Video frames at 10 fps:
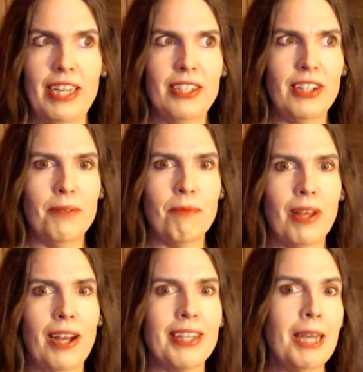and um,
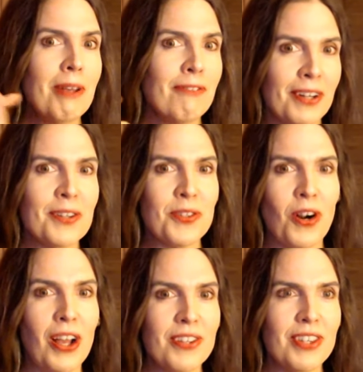keeping fingers
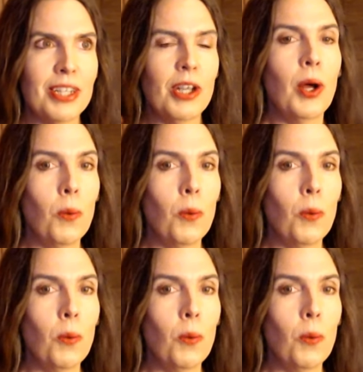crossed that